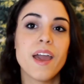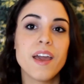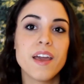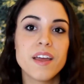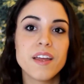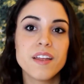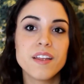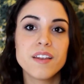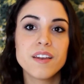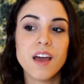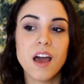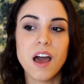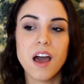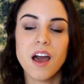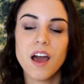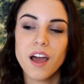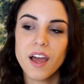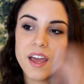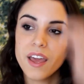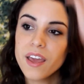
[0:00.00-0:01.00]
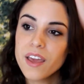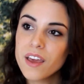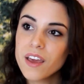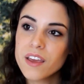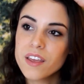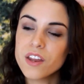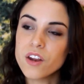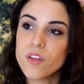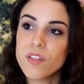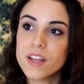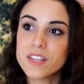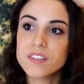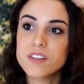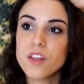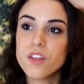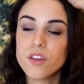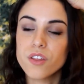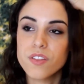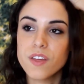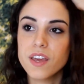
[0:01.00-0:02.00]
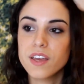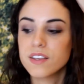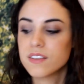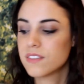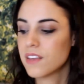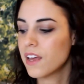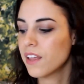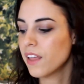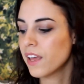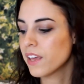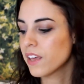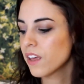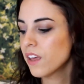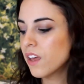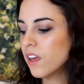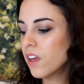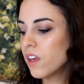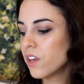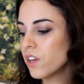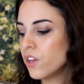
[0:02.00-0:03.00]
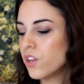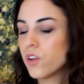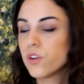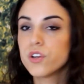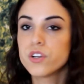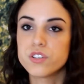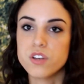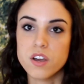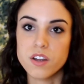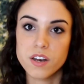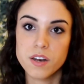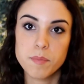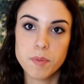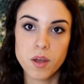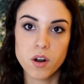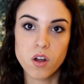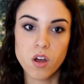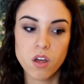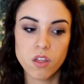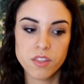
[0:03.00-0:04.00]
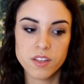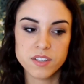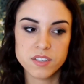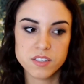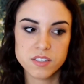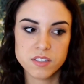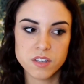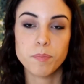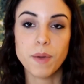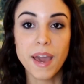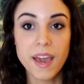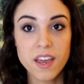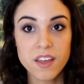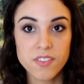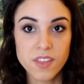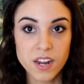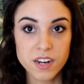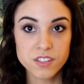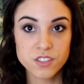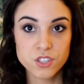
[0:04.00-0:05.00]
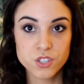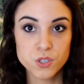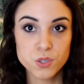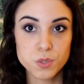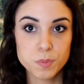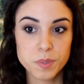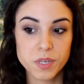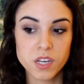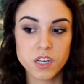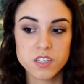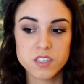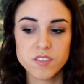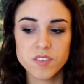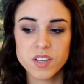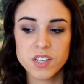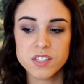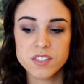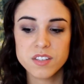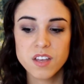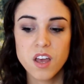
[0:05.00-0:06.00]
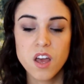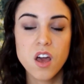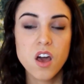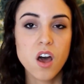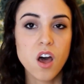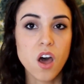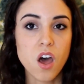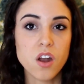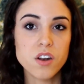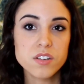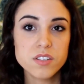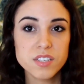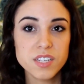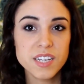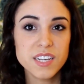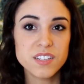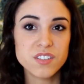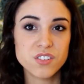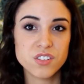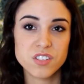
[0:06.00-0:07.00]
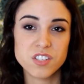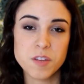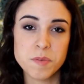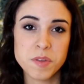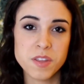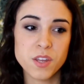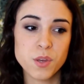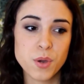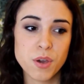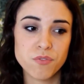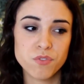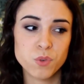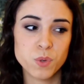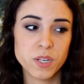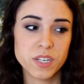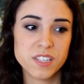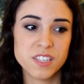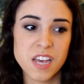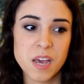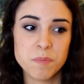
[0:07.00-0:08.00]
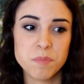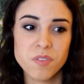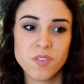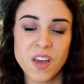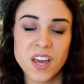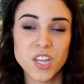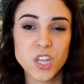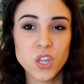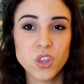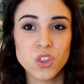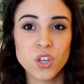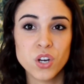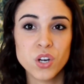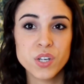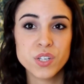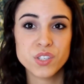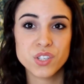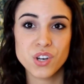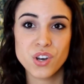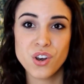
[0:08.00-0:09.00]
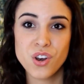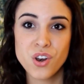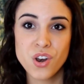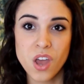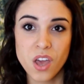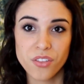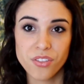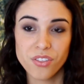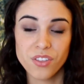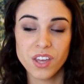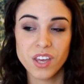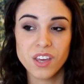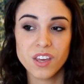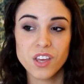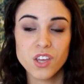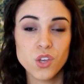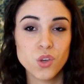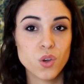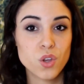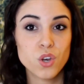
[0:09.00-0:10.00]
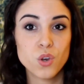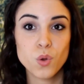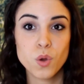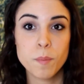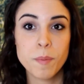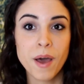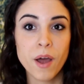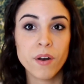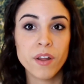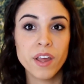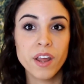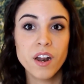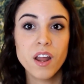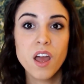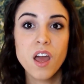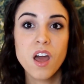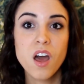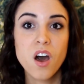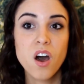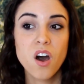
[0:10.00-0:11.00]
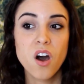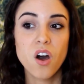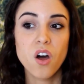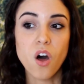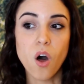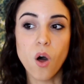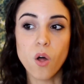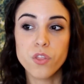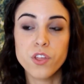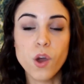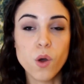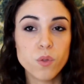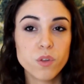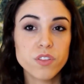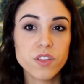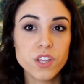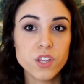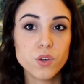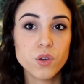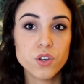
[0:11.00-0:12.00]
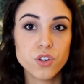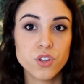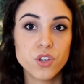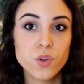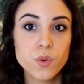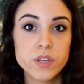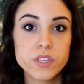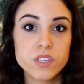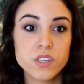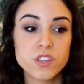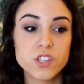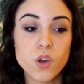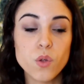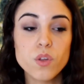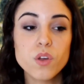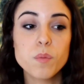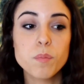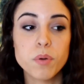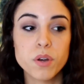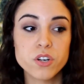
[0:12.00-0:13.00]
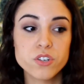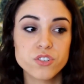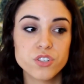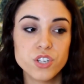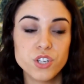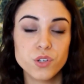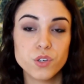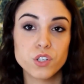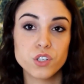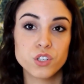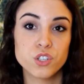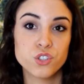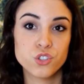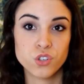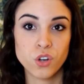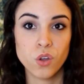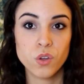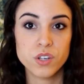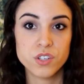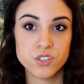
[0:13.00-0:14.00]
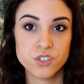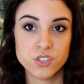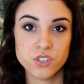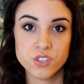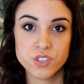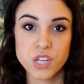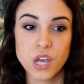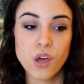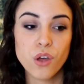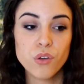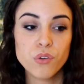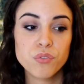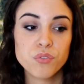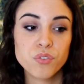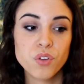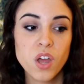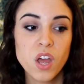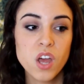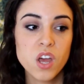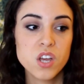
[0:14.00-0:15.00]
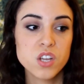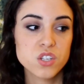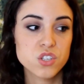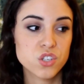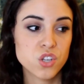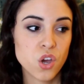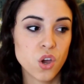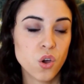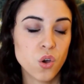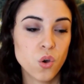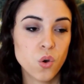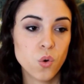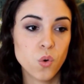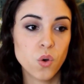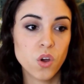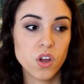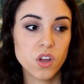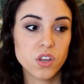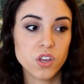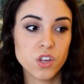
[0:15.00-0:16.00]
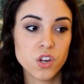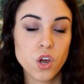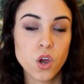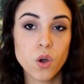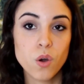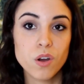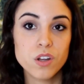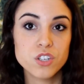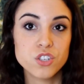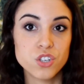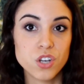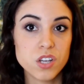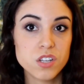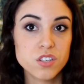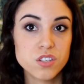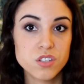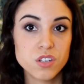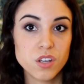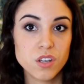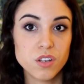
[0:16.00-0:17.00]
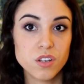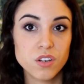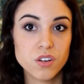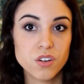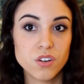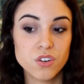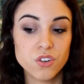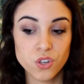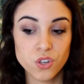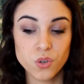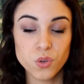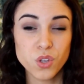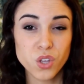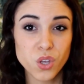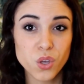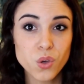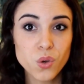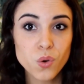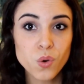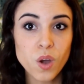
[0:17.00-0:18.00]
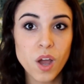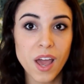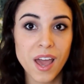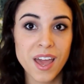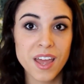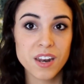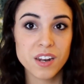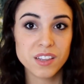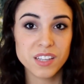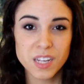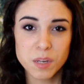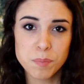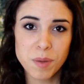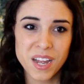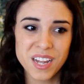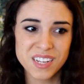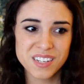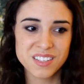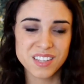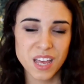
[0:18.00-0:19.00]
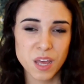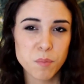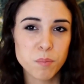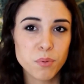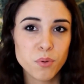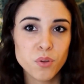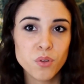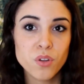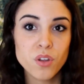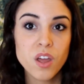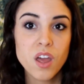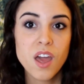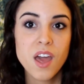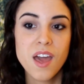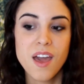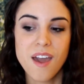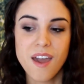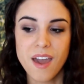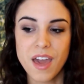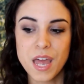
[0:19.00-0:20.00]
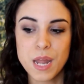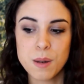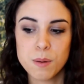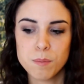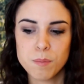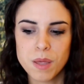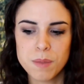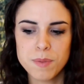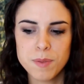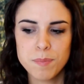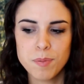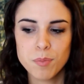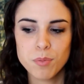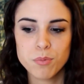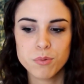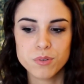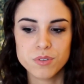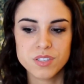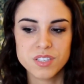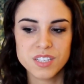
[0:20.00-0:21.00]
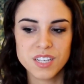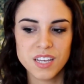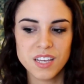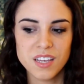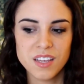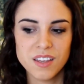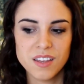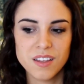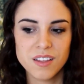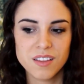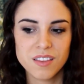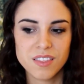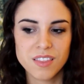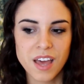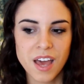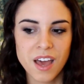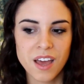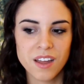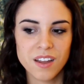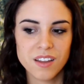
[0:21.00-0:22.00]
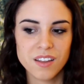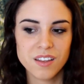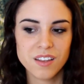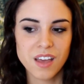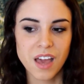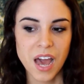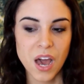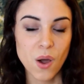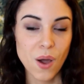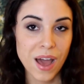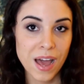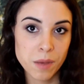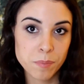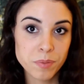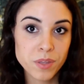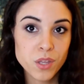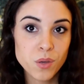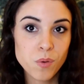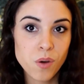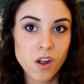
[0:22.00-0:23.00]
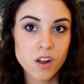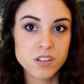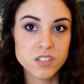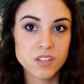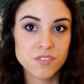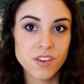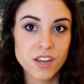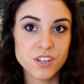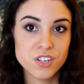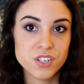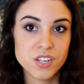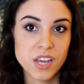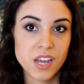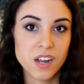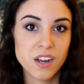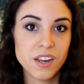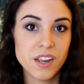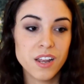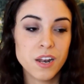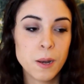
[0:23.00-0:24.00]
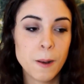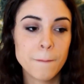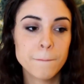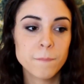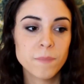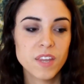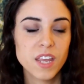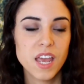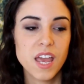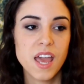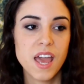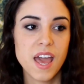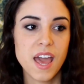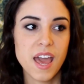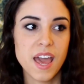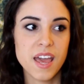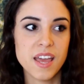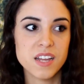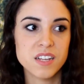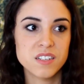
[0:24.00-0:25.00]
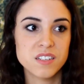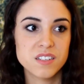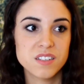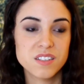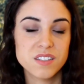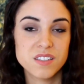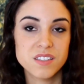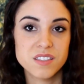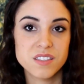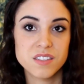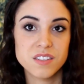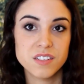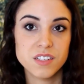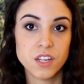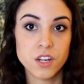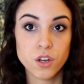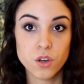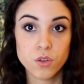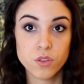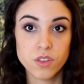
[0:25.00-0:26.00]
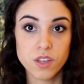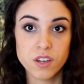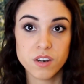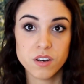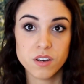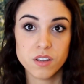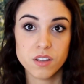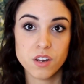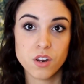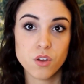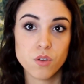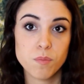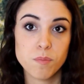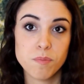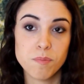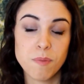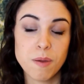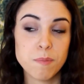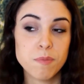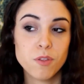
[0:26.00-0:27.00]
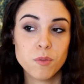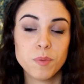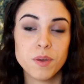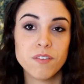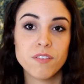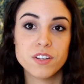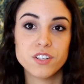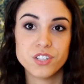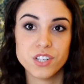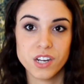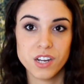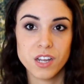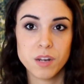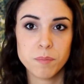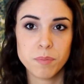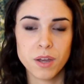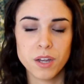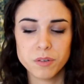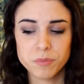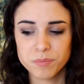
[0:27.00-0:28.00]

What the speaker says: And you know, that's another thing is that, like, you know, you're talking about all this pain that ensues because of this. Honestly, it's just something that you have to accept, that there is nothing you can do about it. The only thing you can do, the only person you can control is yourself. So, you know, just do you and lead by example, and maybe people will see that how happy you are as a vegetarian, and, you know, then, you know, maybe they'll be a vegetarian.